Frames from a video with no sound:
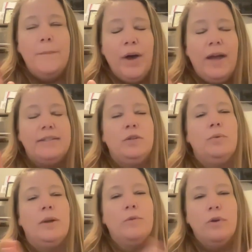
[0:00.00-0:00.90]
But
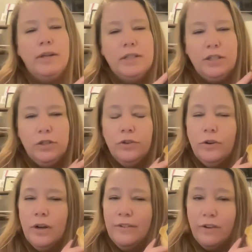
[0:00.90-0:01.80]
what I'm going to
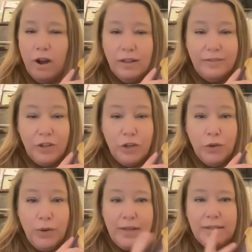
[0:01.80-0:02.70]
do for all of
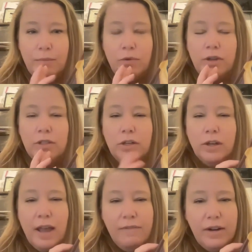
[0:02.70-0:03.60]
you is I'm going to
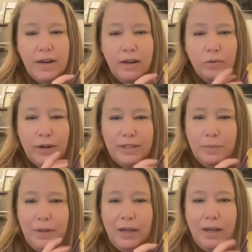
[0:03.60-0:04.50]
cook every
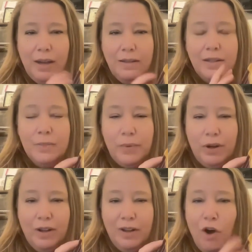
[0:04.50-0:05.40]
recipe in this
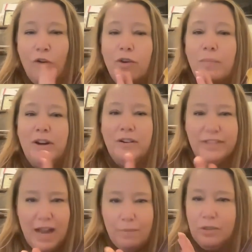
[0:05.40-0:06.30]
book over a period
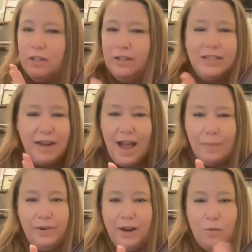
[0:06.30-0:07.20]
of time. Clearly, it's not
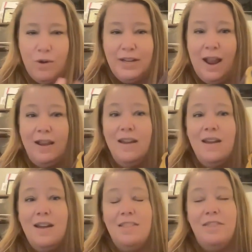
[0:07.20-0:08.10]
happening in one day.
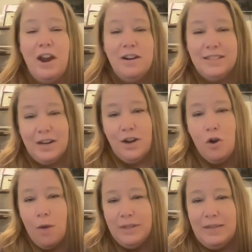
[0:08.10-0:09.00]
There is an
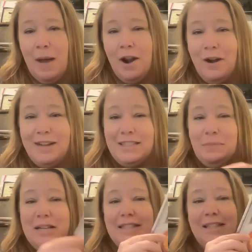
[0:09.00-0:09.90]
enormous amount of
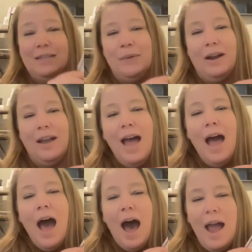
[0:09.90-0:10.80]
recipes in this book.
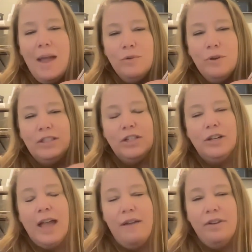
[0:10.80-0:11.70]
I am going to
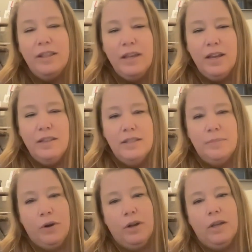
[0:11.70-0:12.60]
cook everything in
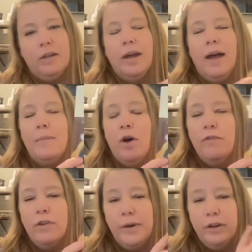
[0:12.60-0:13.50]
this book
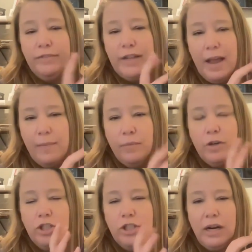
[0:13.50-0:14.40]
over a period of time. I'm
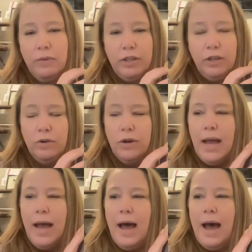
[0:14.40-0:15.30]
going to share it with you.
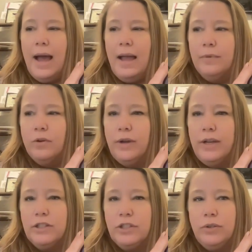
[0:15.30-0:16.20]
I am
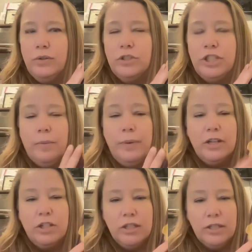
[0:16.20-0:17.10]
going to share
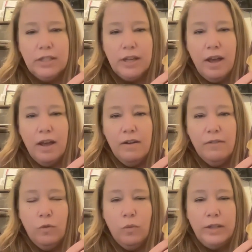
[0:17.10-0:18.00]
pictures
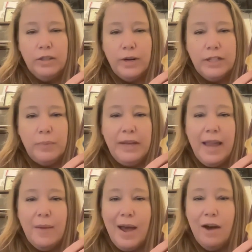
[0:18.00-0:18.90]
of what the recipe
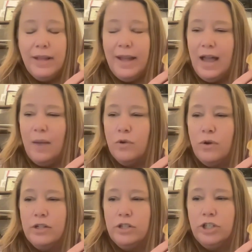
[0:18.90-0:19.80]
came out like. I'm
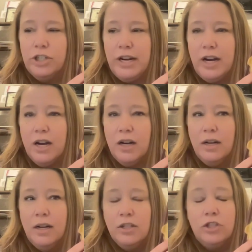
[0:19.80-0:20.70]
going to
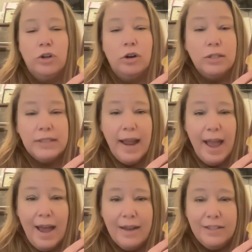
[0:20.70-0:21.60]
share struggles I
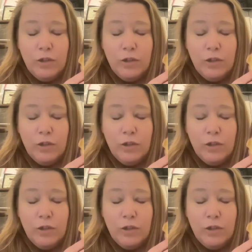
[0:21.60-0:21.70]
had.